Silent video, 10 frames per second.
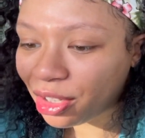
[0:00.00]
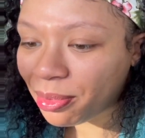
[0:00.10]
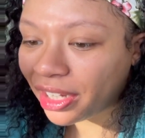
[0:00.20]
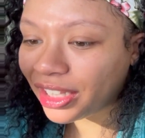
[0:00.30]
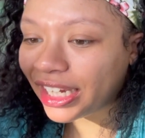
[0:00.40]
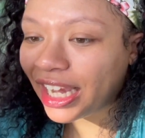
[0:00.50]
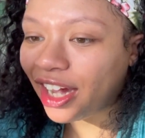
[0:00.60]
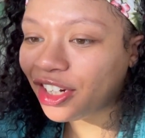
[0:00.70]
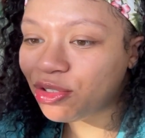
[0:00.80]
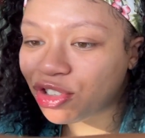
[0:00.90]
you about, like
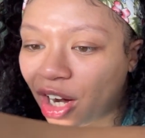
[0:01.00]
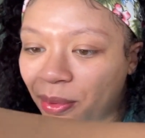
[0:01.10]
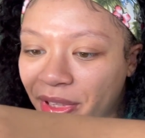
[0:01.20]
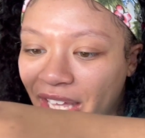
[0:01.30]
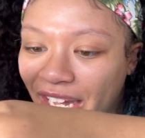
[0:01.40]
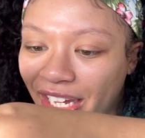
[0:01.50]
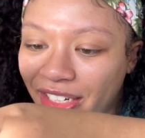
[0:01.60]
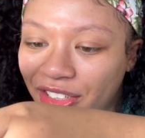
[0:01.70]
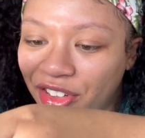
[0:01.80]
how do you sharpen that?